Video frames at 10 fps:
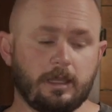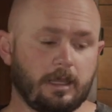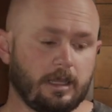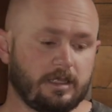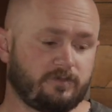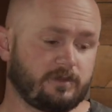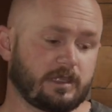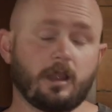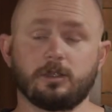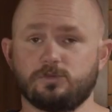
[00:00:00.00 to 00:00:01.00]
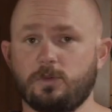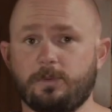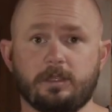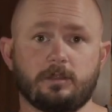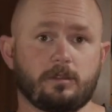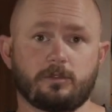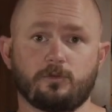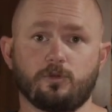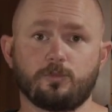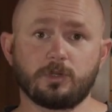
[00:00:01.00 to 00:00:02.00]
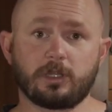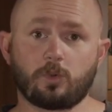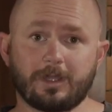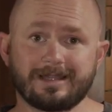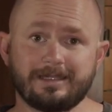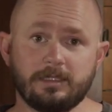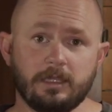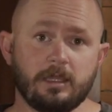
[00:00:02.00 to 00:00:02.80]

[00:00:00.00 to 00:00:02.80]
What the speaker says: If the current's ripping through pretty quickly,